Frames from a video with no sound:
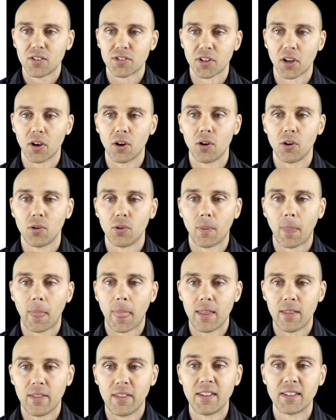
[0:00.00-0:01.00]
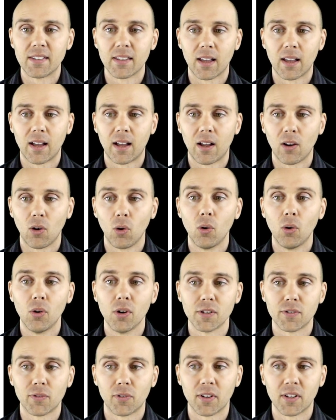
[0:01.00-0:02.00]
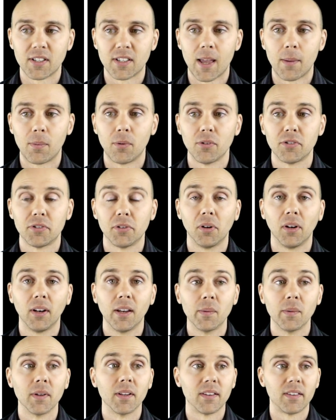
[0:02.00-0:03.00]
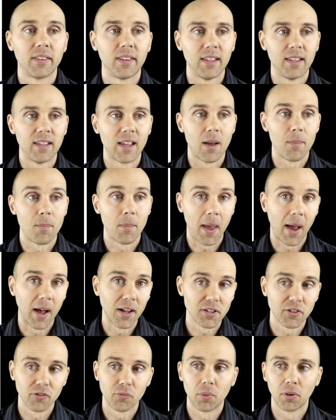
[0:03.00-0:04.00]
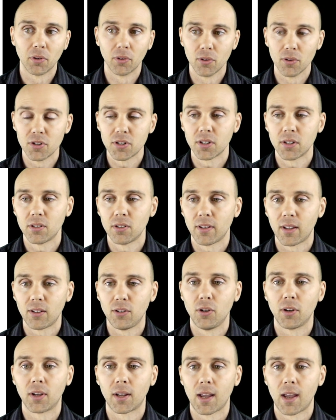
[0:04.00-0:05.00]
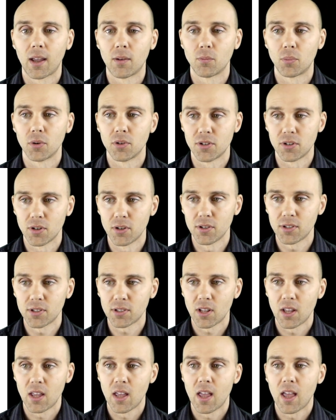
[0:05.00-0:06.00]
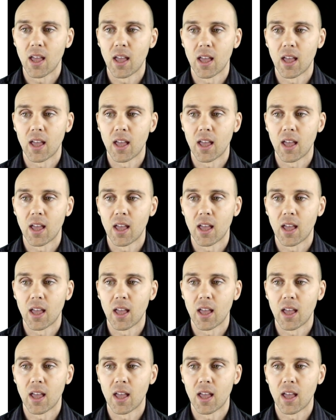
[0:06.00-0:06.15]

So these are laws, for example, to limit the amount of pollution that you can produce,